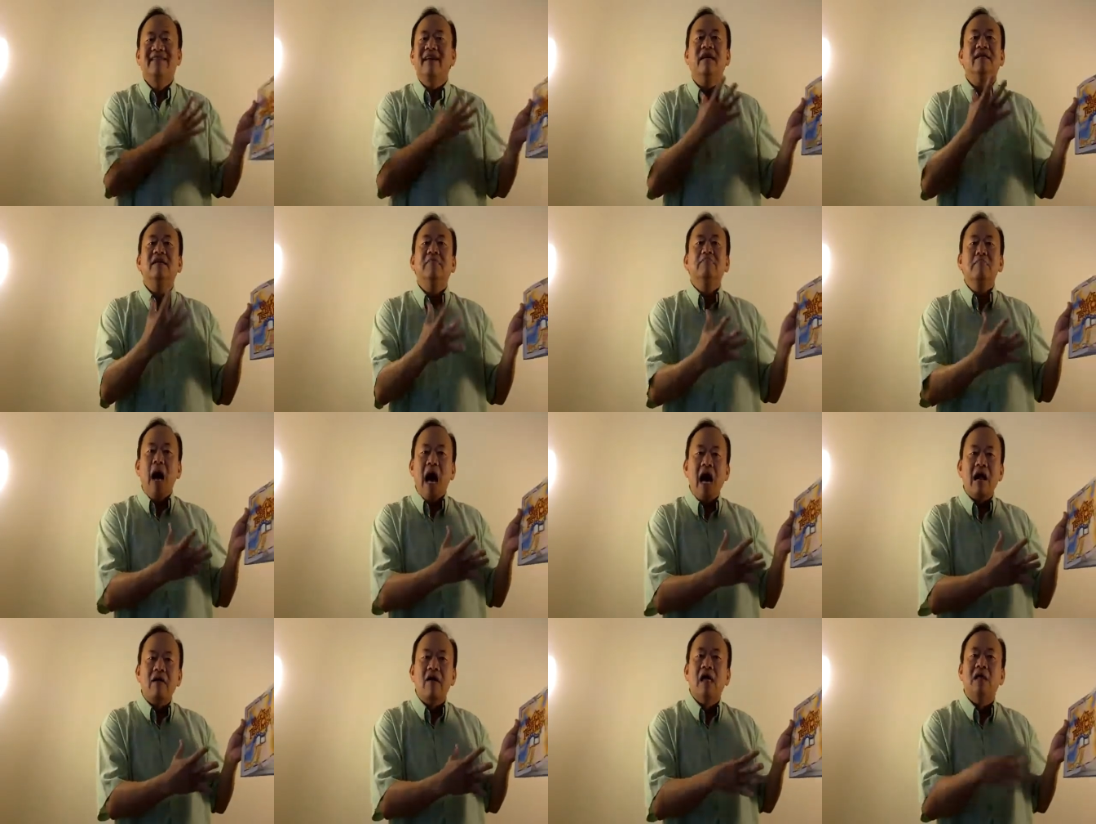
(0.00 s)
it doesn't
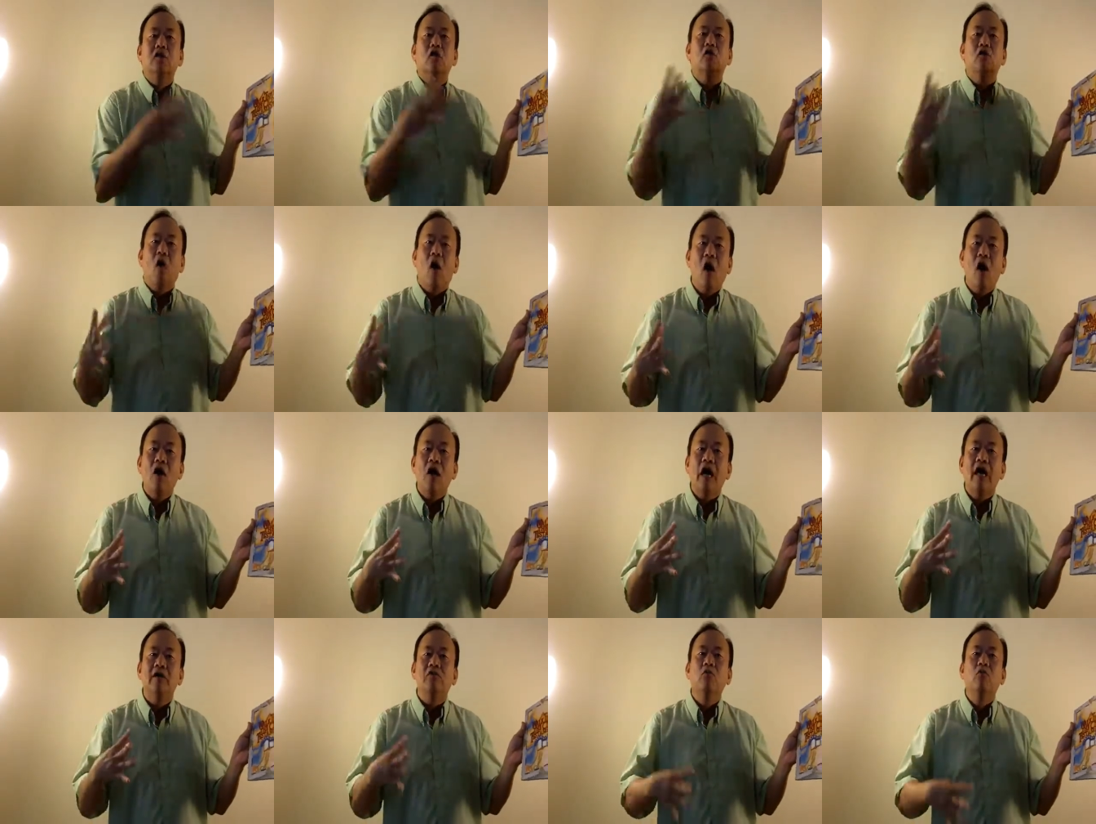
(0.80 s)
matter as
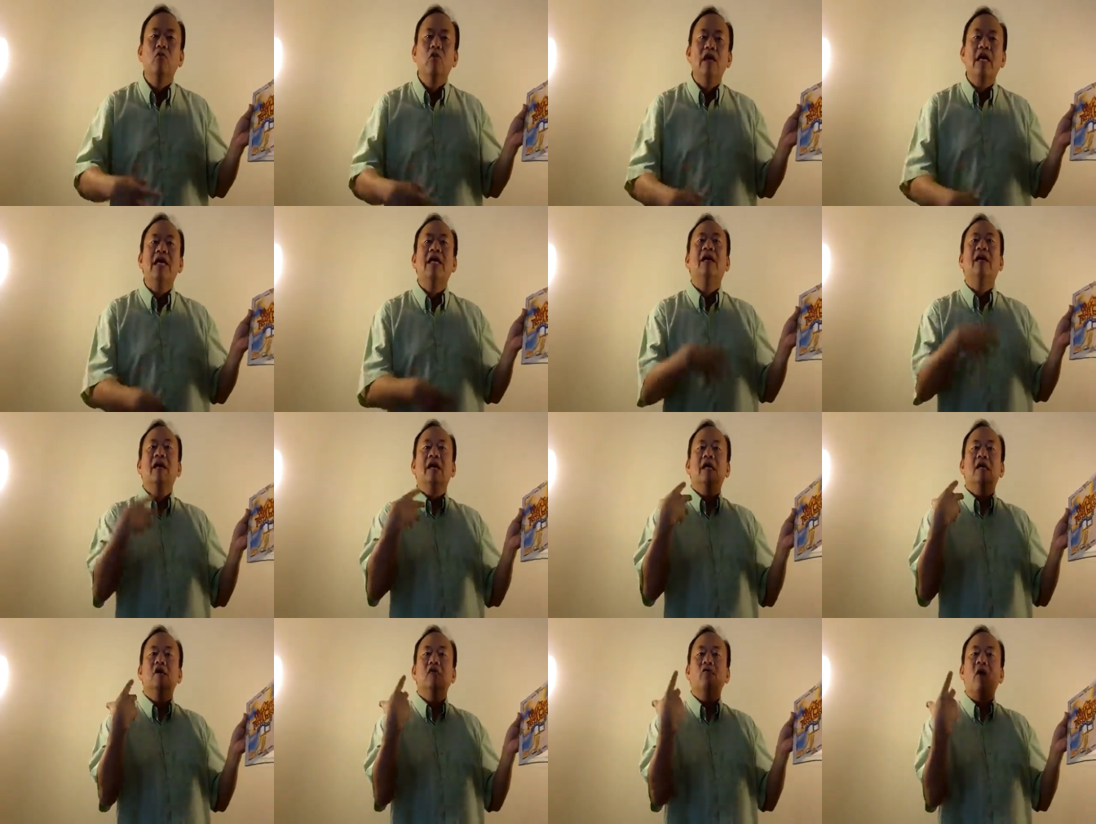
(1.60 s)
long as we
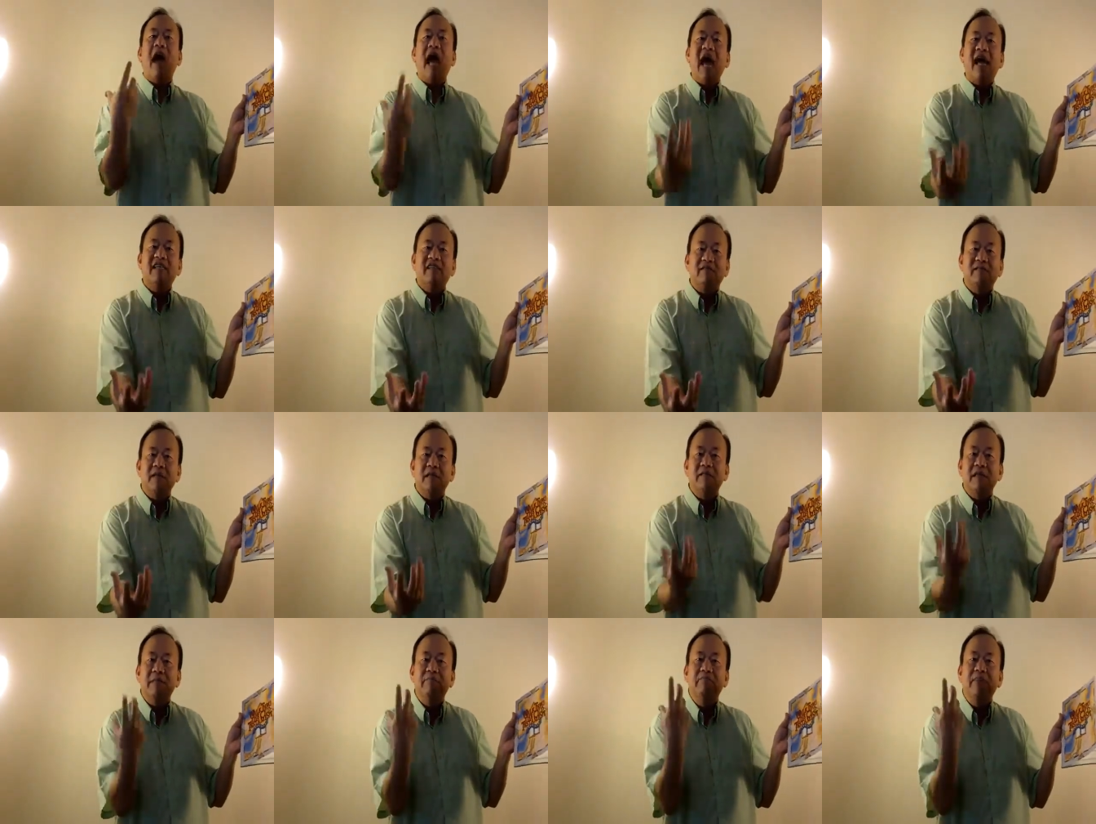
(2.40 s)

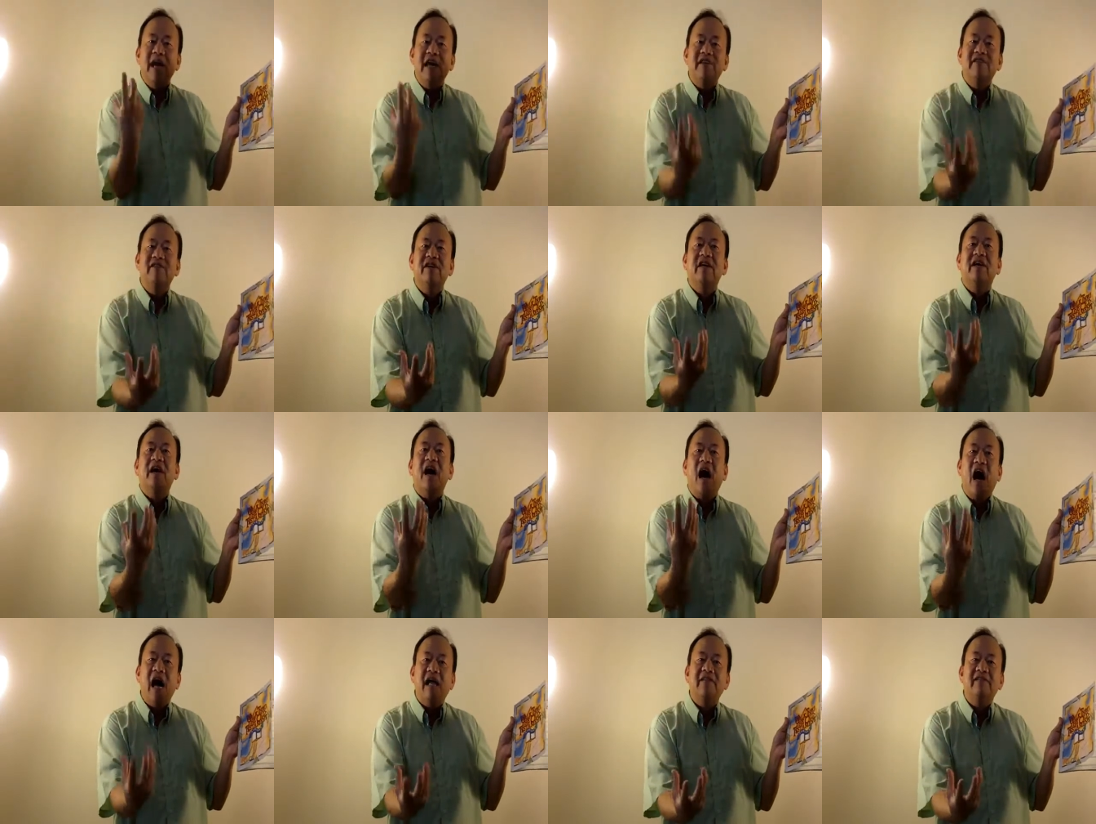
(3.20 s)
grasp the
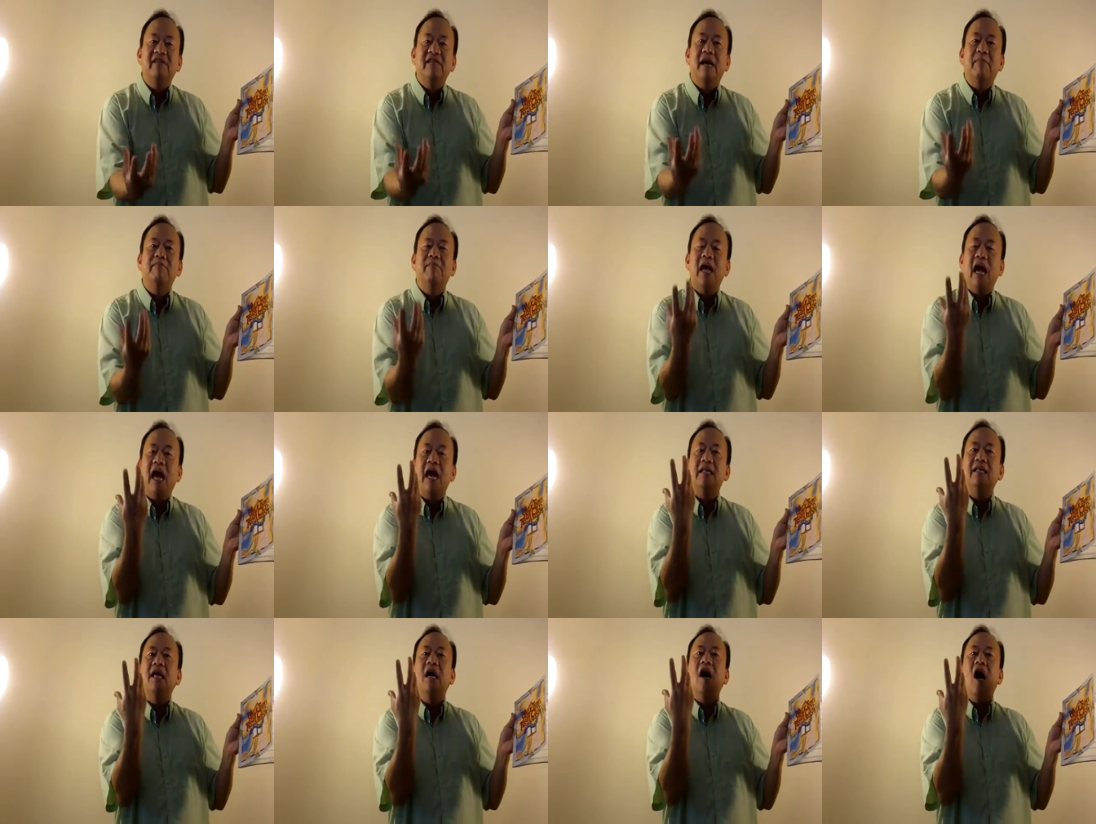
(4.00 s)
basic concept
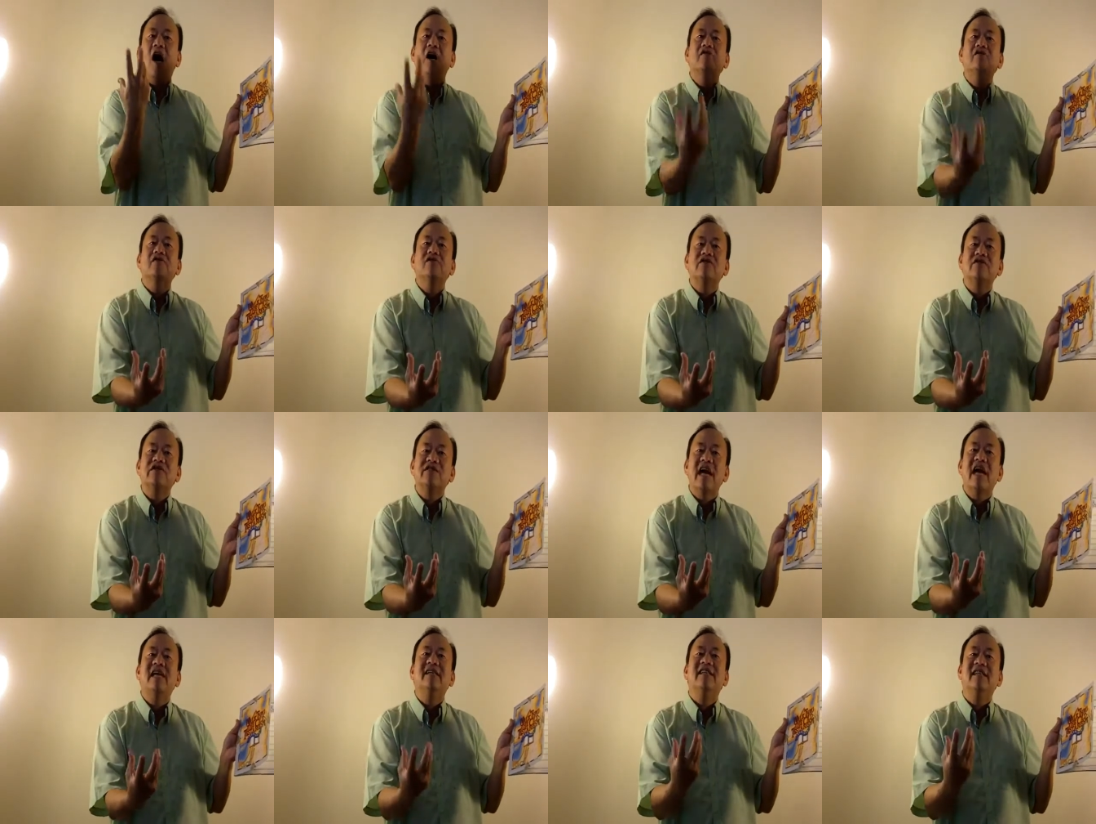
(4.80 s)
and
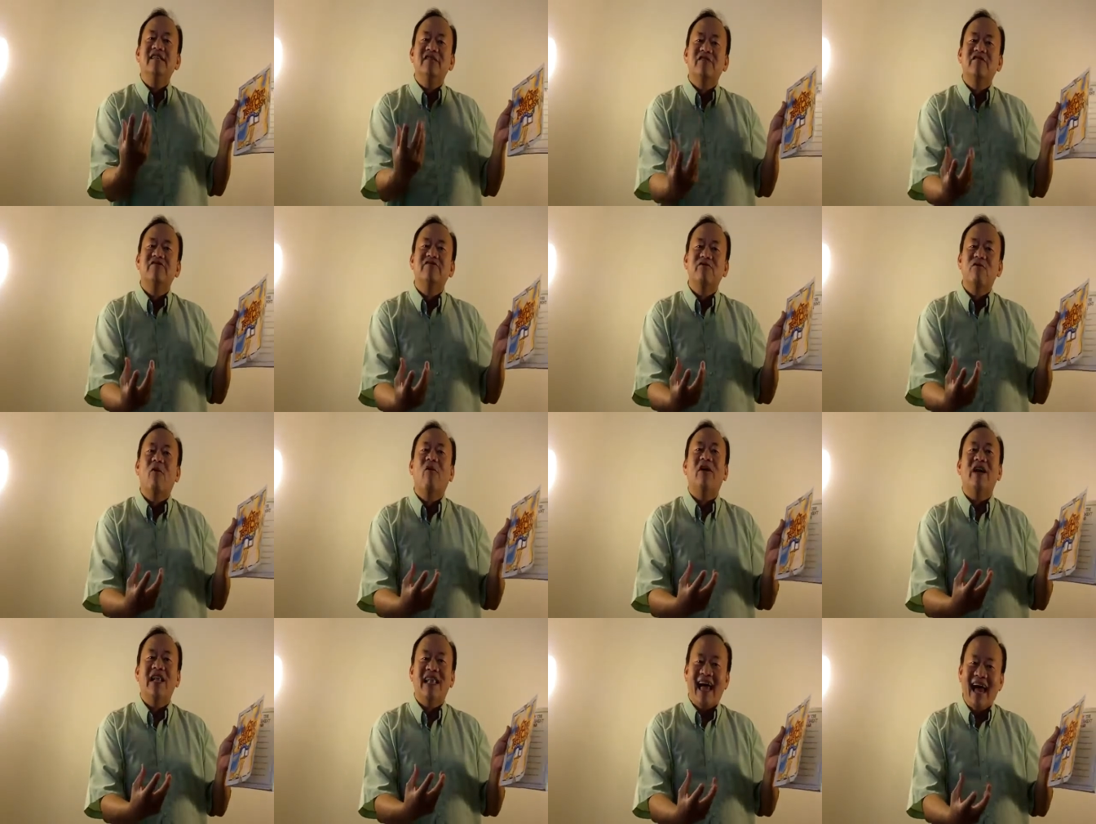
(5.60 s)
understanding the
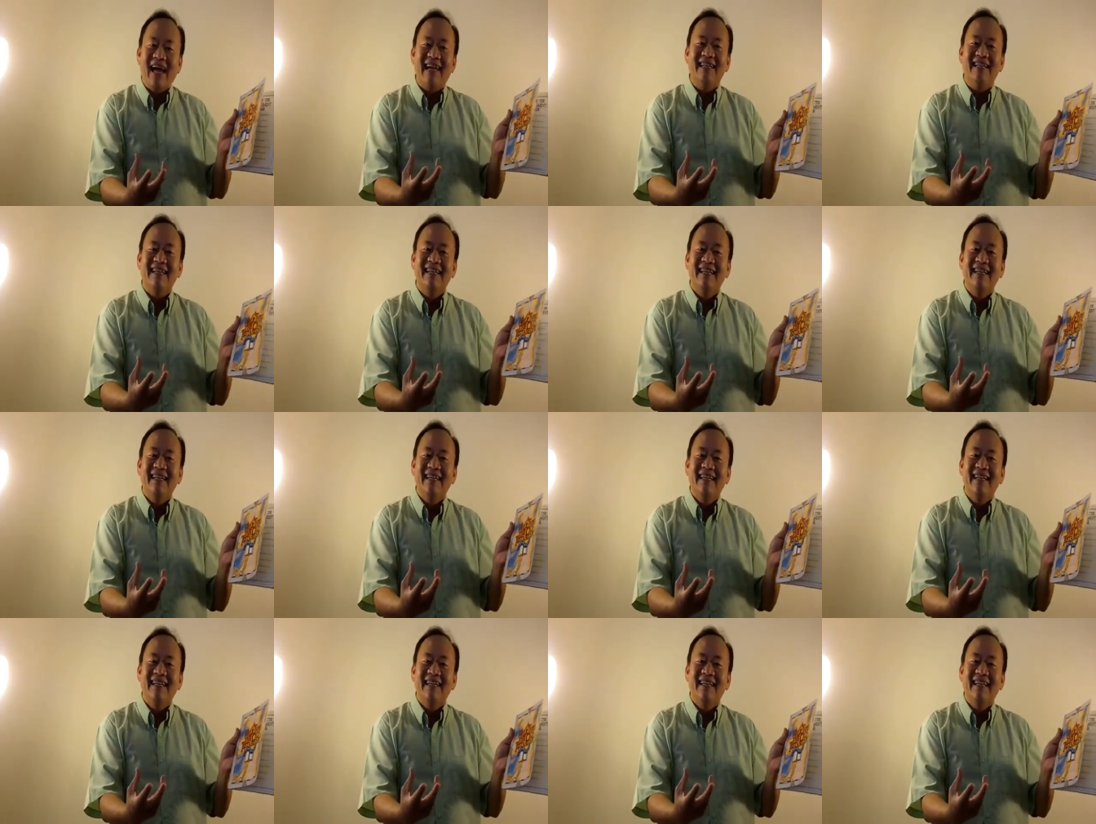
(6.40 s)
storyline.